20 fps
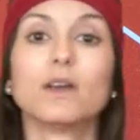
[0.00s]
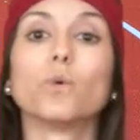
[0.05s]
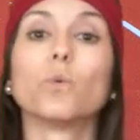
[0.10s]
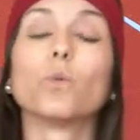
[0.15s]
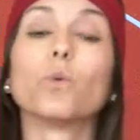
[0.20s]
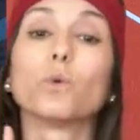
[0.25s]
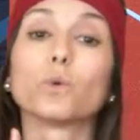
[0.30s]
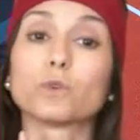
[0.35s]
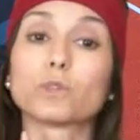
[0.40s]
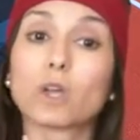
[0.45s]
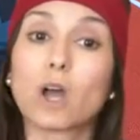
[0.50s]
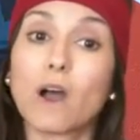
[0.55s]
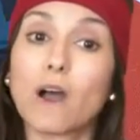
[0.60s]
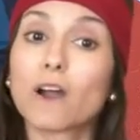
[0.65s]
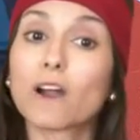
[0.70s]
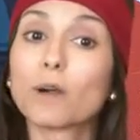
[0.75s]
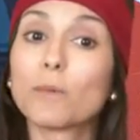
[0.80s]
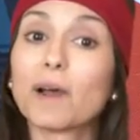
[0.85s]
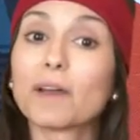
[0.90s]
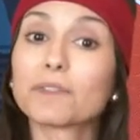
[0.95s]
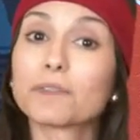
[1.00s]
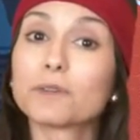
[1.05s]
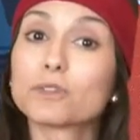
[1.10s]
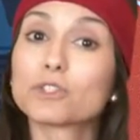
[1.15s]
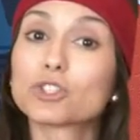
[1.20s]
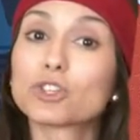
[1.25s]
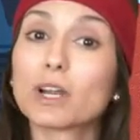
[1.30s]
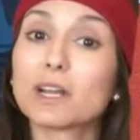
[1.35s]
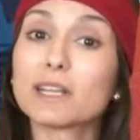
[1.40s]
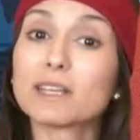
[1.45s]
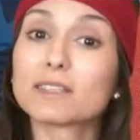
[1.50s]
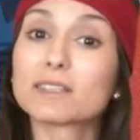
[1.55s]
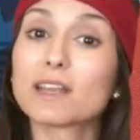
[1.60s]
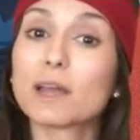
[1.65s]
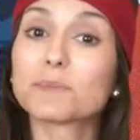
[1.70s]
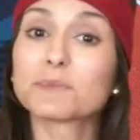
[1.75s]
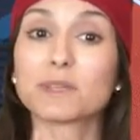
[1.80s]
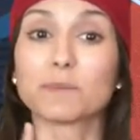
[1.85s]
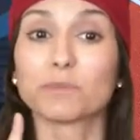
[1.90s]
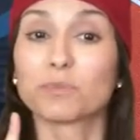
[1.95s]
We'll talk about those training
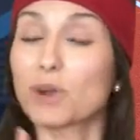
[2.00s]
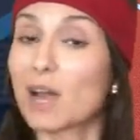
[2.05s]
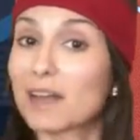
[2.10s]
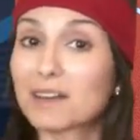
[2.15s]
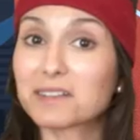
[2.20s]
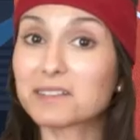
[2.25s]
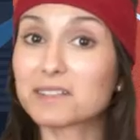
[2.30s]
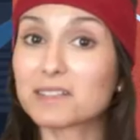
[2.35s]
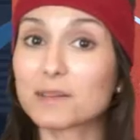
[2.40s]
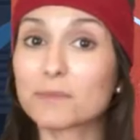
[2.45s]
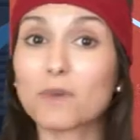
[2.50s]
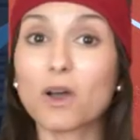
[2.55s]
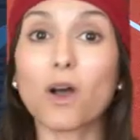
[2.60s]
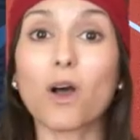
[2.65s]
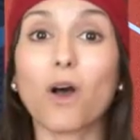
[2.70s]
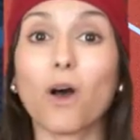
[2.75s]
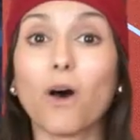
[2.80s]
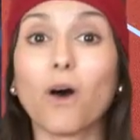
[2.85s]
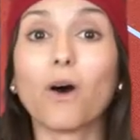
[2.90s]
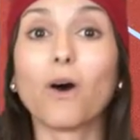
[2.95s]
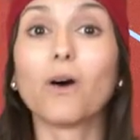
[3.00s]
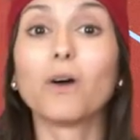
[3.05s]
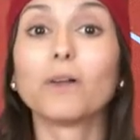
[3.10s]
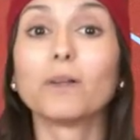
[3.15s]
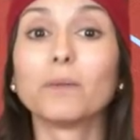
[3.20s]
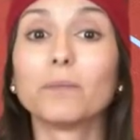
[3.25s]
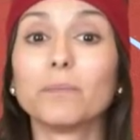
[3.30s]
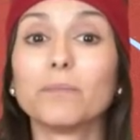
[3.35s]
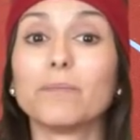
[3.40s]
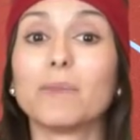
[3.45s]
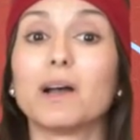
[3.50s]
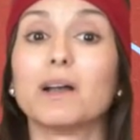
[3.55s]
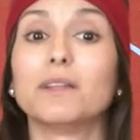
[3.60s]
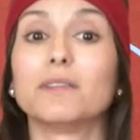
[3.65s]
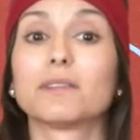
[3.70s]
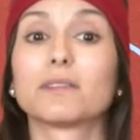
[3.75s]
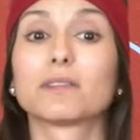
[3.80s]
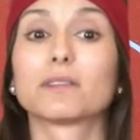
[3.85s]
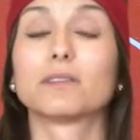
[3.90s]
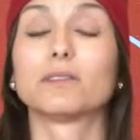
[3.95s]
steps and practice them all
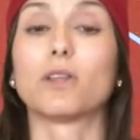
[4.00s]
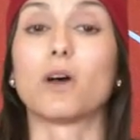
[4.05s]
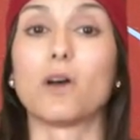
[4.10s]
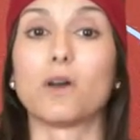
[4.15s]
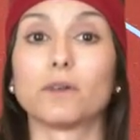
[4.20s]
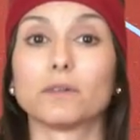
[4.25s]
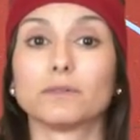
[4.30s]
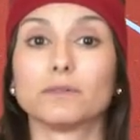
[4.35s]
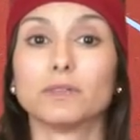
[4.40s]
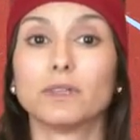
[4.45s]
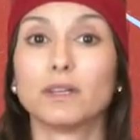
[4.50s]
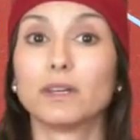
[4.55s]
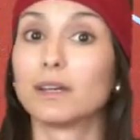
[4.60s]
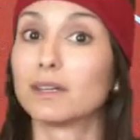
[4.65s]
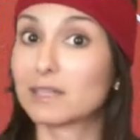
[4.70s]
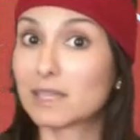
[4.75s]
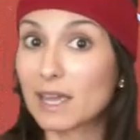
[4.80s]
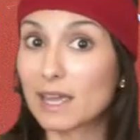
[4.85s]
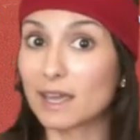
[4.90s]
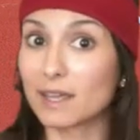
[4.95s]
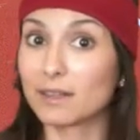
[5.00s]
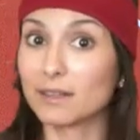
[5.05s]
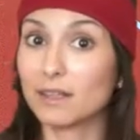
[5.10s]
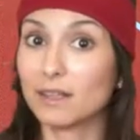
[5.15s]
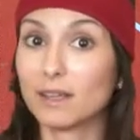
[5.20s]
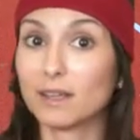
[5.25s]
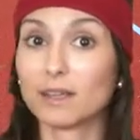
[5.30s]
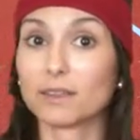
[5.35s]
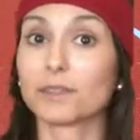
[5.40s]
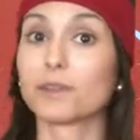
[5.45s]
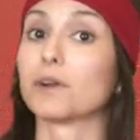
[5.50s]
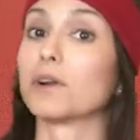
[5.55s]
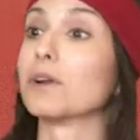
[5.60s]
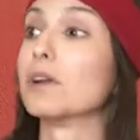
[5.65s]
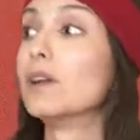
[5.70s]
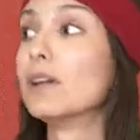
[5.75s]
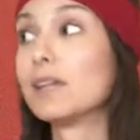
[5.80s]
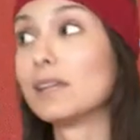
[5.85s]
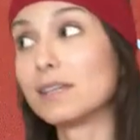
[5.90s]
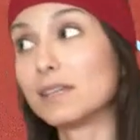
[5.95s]
month long. Again, they're
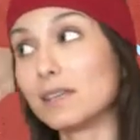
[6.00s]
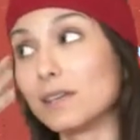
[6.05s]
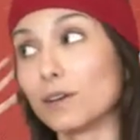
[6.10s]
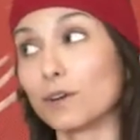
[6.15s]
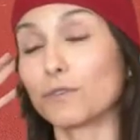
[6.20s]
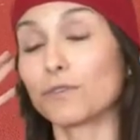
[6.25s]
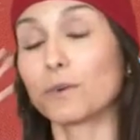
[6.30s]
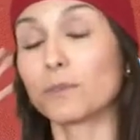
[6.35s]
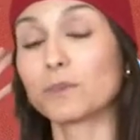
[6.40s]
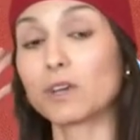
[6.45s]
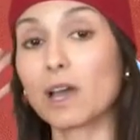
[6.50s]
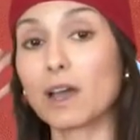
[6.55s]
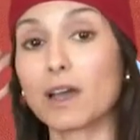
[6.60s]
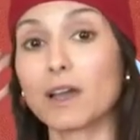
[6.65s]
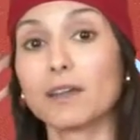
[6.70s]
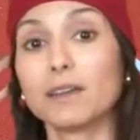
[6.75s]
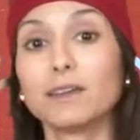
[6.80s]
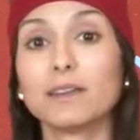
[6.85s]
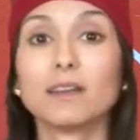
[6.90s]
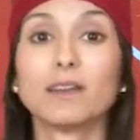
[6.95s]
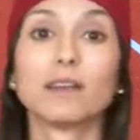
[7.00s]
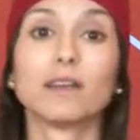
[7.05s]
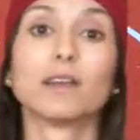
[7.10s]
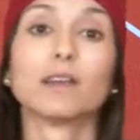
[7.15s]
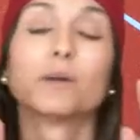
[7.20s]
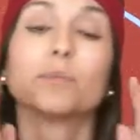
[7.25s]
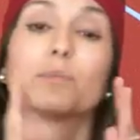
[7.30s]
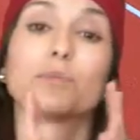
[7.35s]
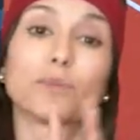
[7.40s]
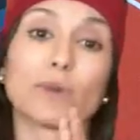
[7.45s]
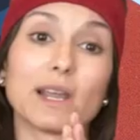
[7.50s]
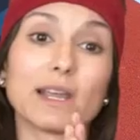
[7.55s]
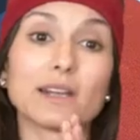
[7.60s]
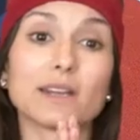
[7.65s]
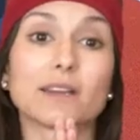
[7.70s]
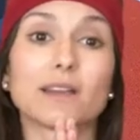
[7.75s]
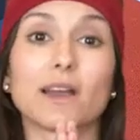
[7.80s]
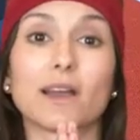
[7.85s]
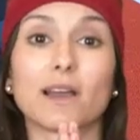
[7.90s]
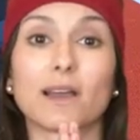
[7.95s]
hear from God, pray
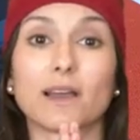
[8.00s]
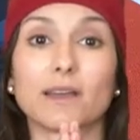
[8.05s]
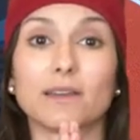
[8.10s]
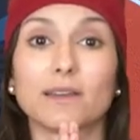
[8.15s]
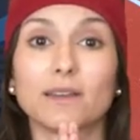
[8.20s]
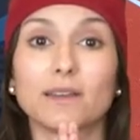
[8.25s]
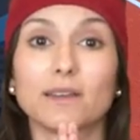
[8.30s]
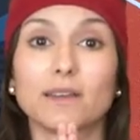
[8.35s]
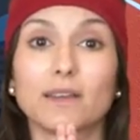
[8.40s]
to God,